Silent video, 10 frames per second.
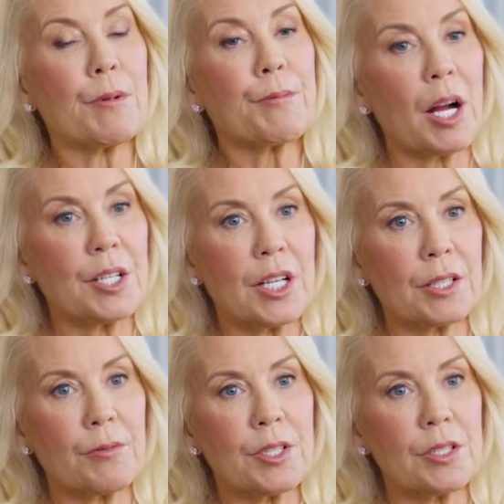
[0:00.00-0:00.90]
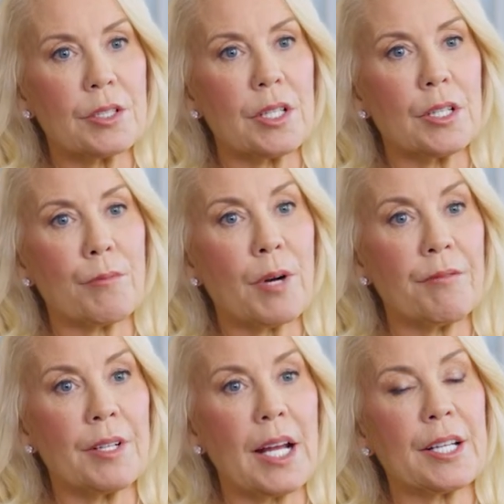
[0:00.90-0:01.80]
Project, which is a
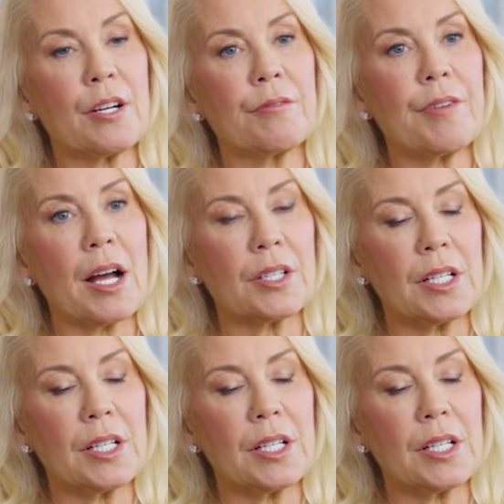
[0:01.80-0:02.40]
nonprofit I co-founded,